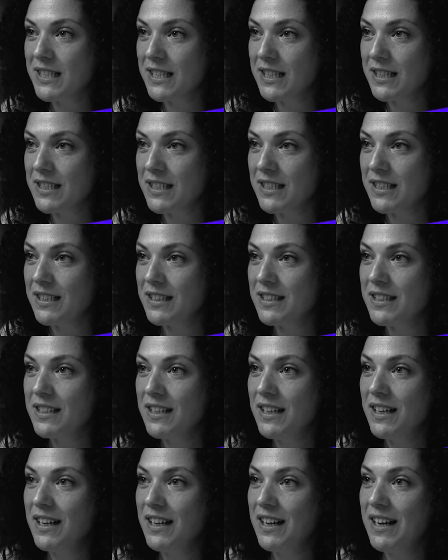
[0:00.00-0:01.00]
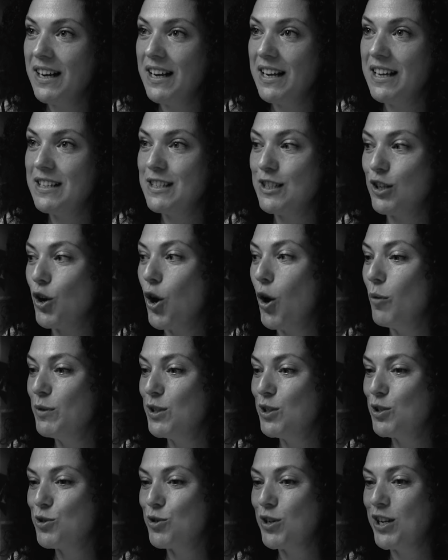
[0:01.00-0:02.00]
addicted, it's a
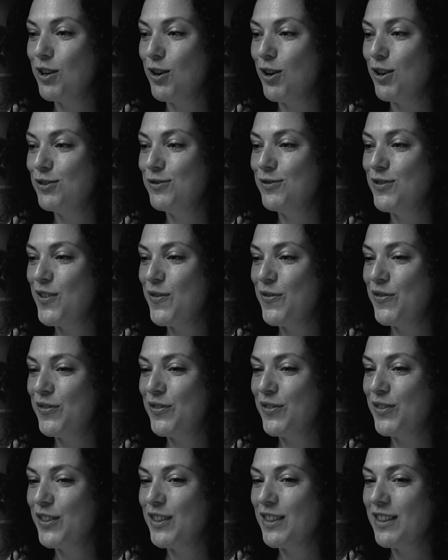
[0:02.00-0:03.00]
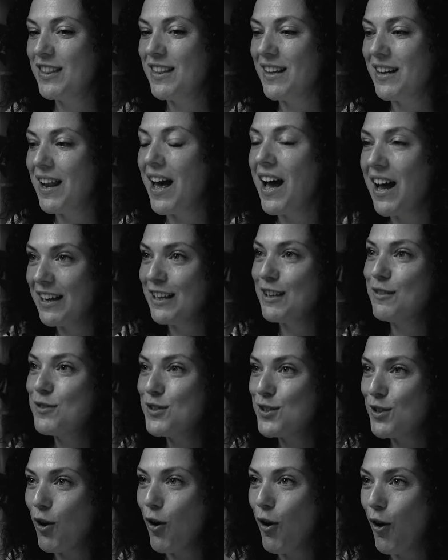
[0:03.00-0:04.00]
commentary on the
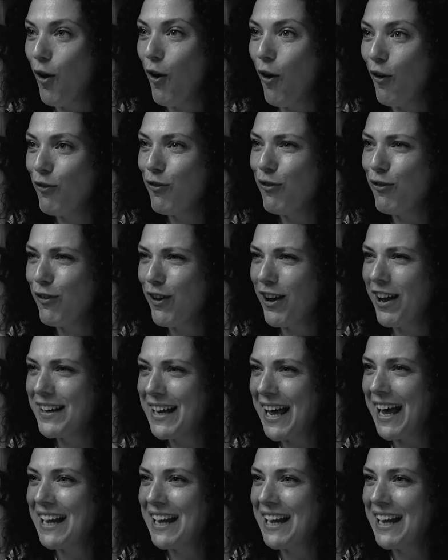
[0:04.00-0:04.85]
lives of an